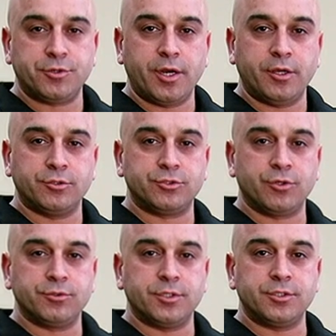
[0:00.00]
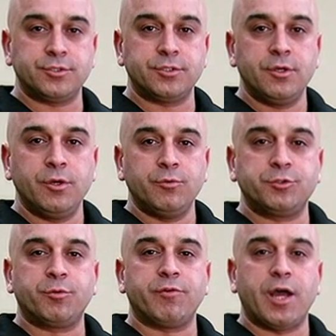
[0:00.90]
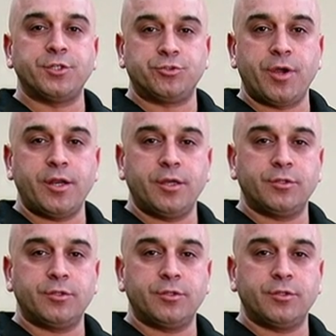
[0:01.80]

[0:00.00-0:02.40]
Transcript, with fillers: Training Consultants, which provides training